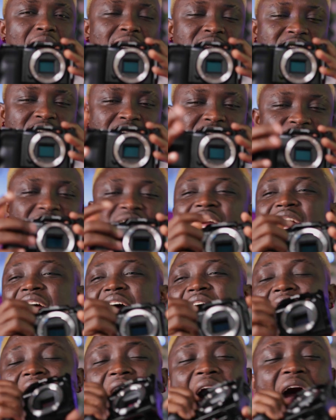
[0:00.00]
at it.
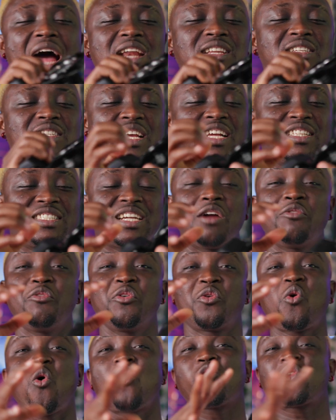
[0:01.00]
And it can
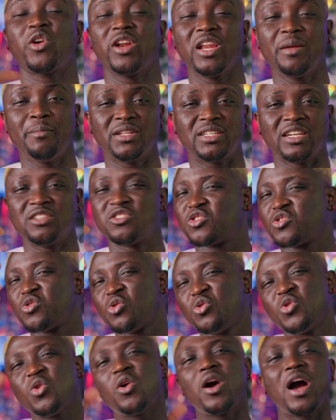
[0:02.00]
record unlimited,
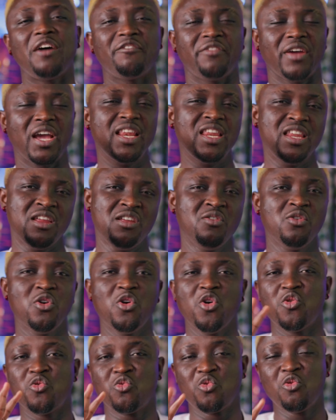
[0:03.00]
so you don't have any
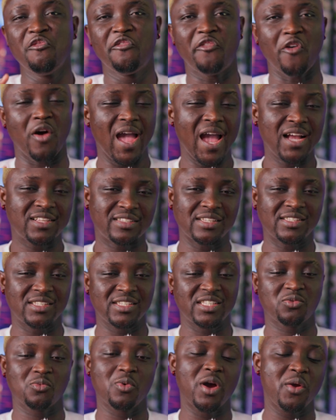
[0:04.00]
room for
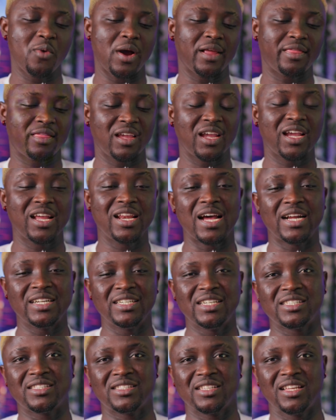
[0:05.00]
excesses where you are thinking
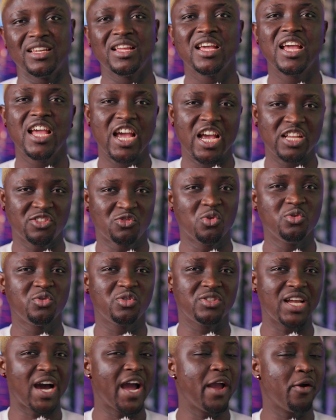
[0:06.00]
that this thing is going
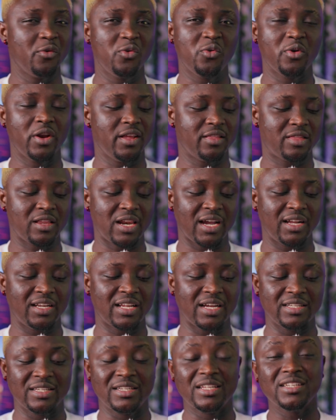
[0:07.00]
to die on you or anything like
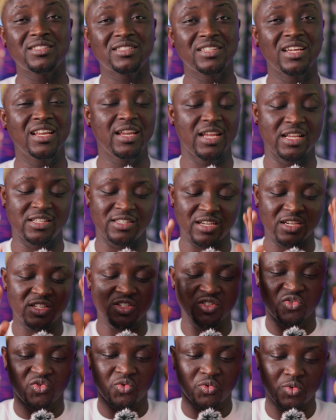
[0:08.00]
that. This thing is
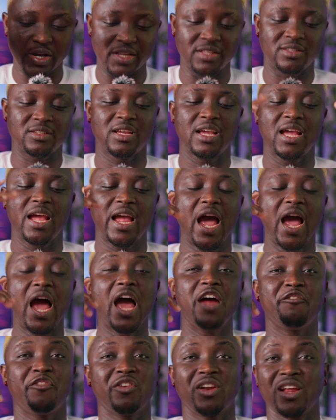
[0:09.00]
just great.
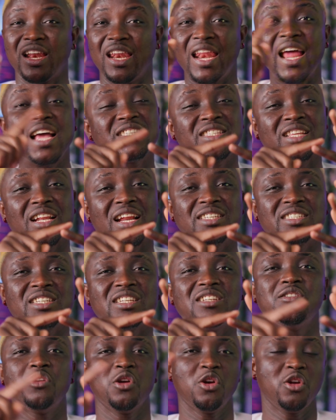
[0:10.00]
And for the lens
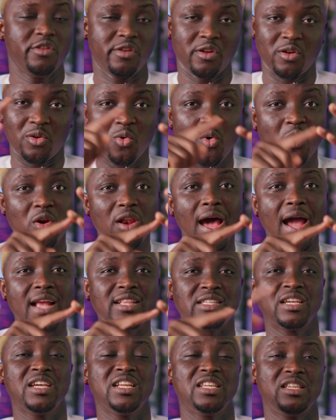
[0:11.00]
selection, the low
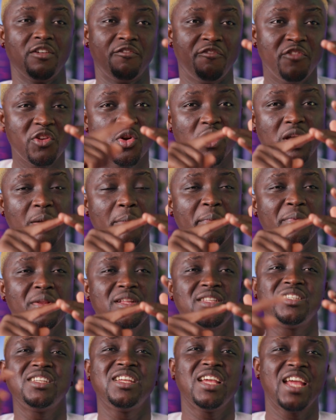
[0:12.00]
light, the video
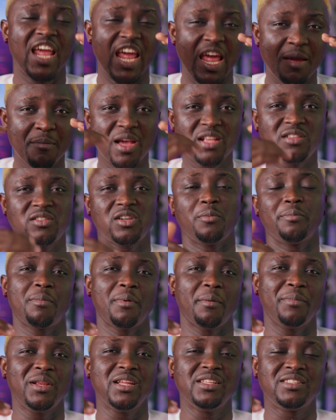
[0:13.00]
capability, image
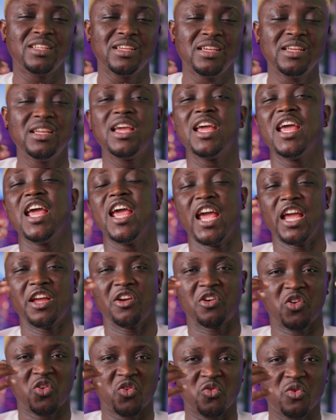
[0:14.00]
capability,
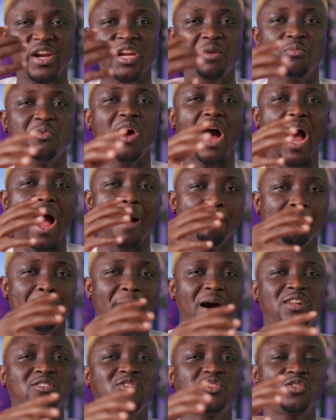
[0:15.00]
incredible
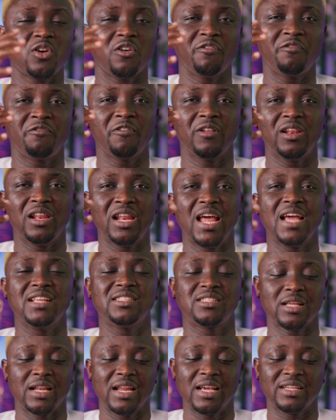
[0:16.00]
amount of
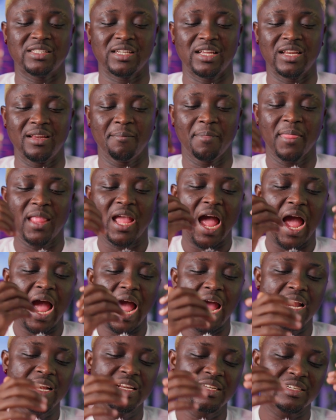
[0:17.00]
lens selection,
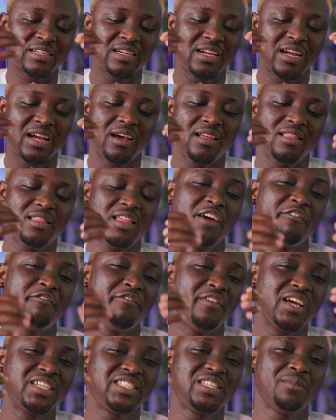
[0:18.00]
and the
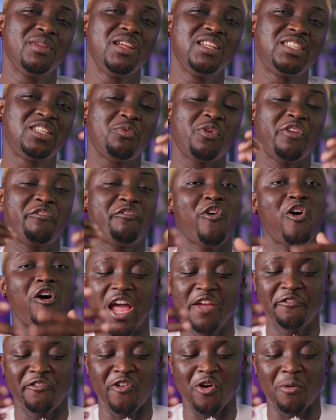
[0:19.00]
flexibility with
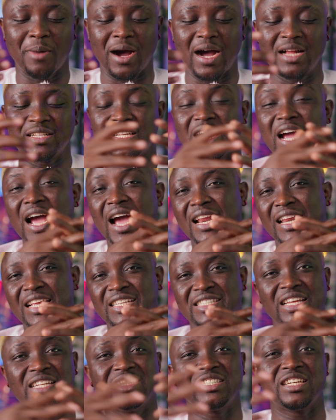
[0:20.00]
5 format and
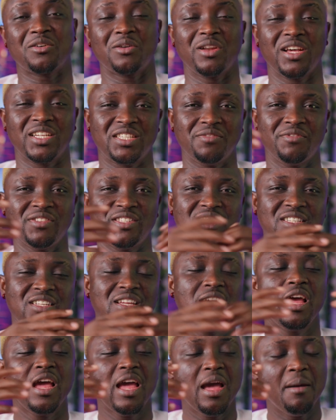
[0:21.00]
essential connectivity
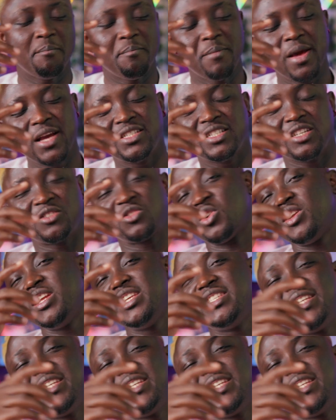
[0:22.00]
makes the Sony